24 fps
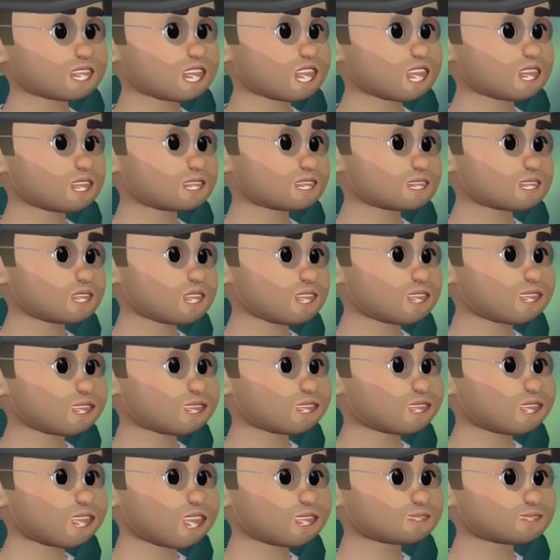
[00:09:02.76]
So
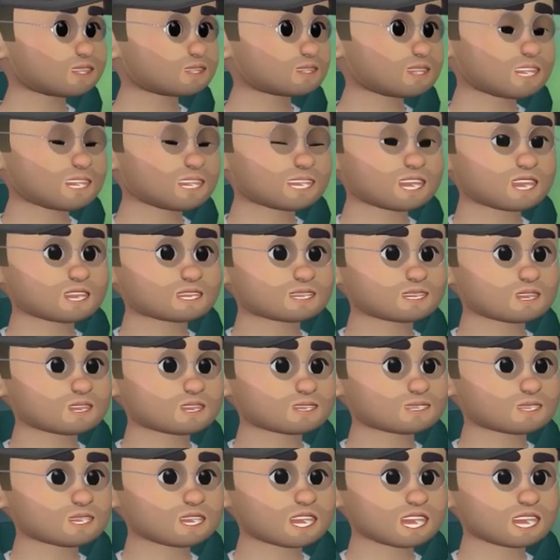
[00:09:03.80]
we went down
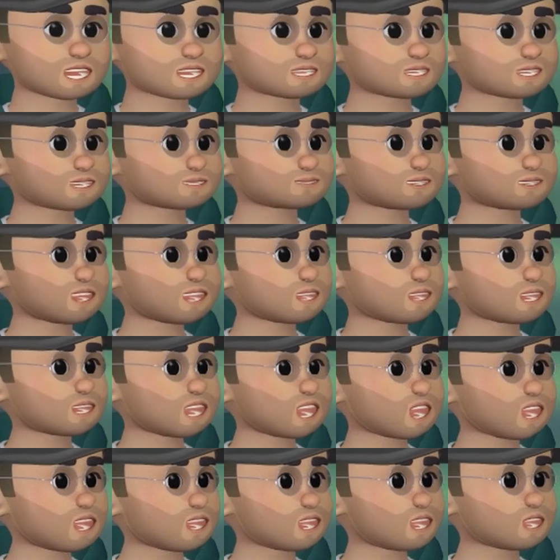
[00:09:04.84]
for Battle
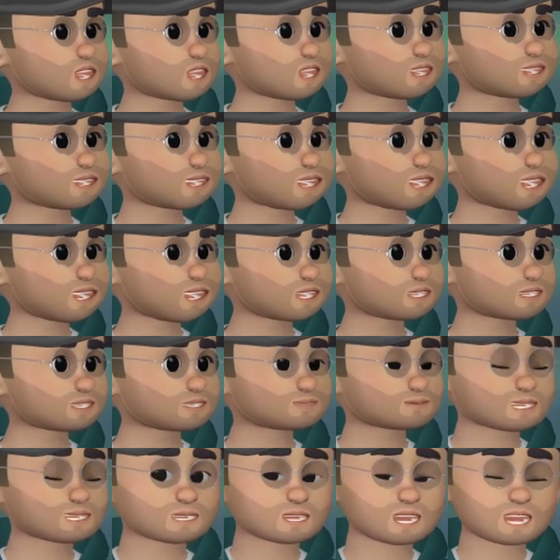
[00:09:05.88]
Hardened
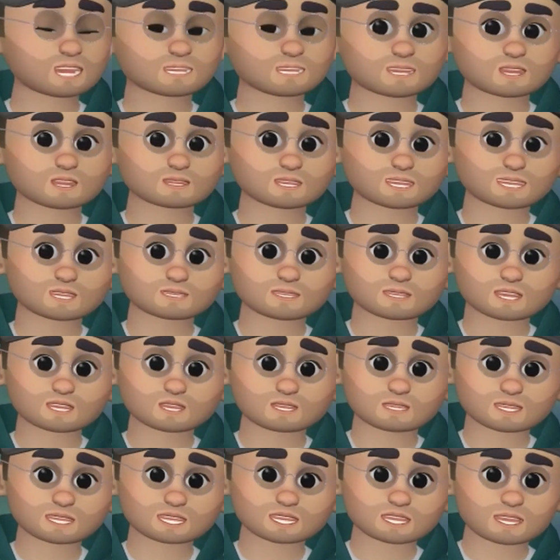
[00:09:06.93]

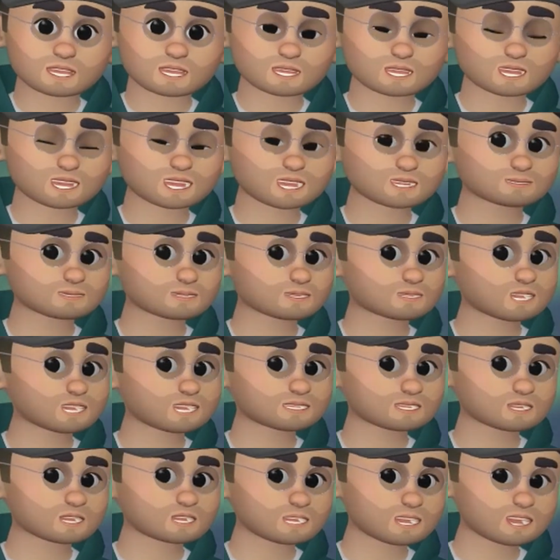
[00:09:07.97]
2023,
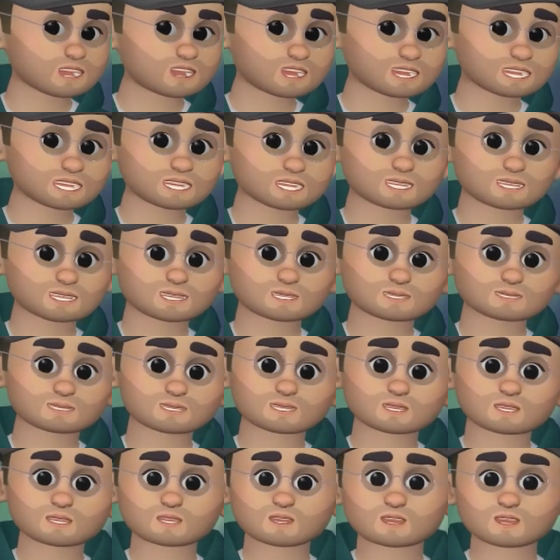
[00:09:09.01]
run by
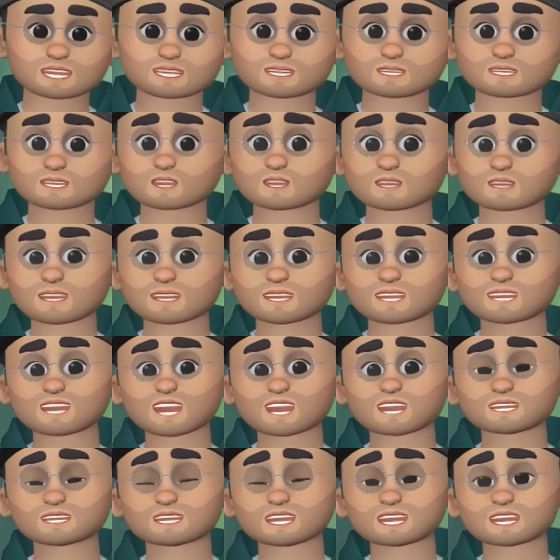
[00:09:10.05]
our Lord and
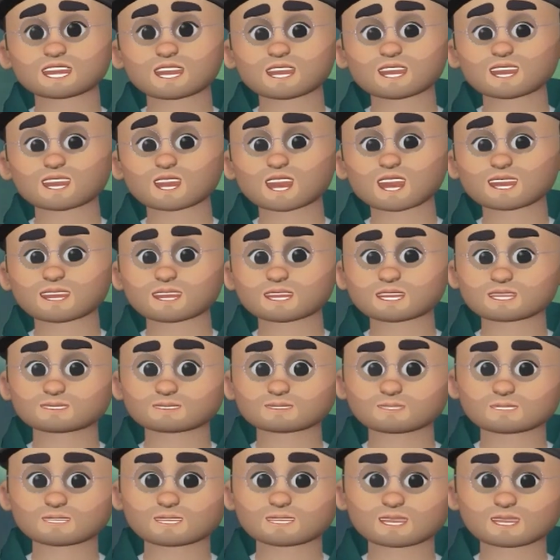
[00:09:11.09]
Savior Jacob
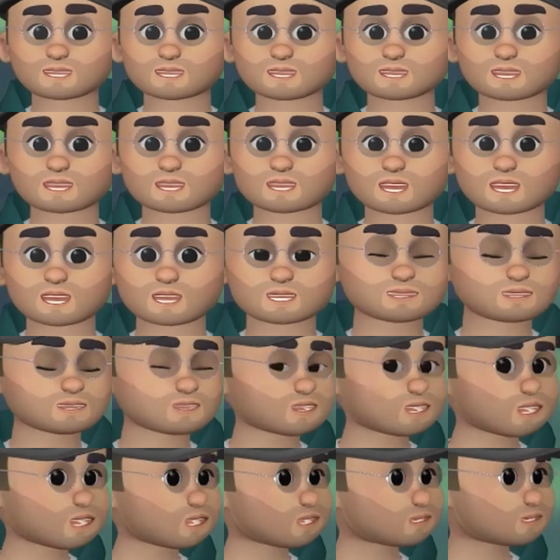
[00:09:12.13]
of
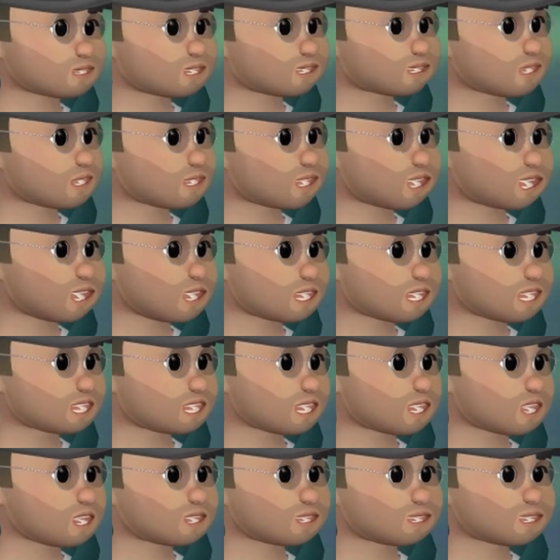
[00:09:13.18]
Conquest
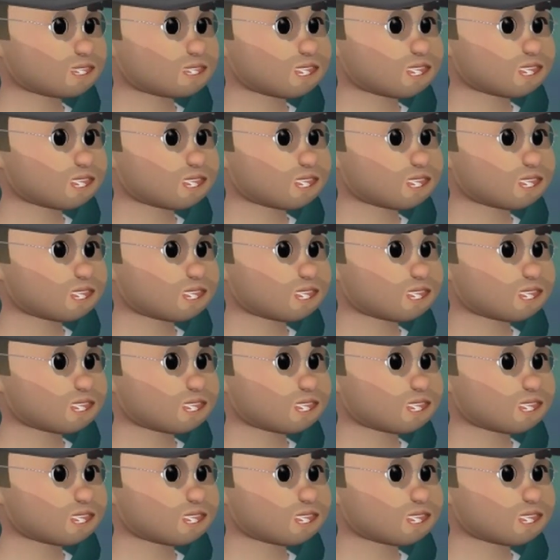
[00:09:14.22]
Creations.